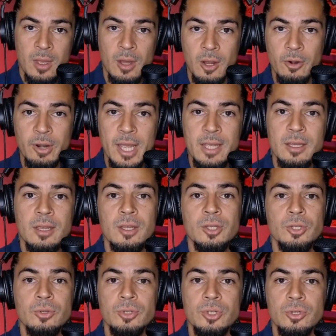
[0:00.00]
All right.
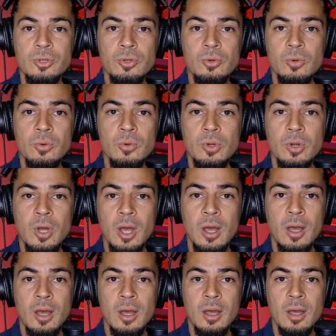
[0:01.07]
You do
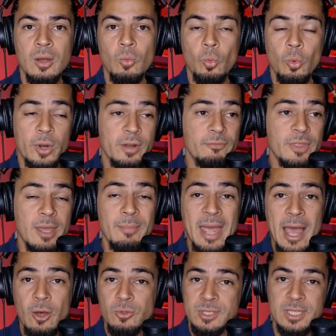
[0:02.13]
one of them
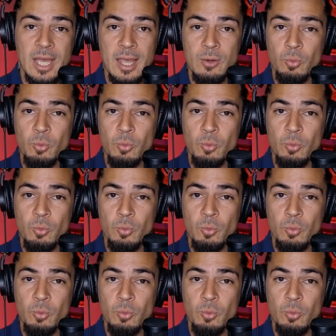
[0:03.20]
outside.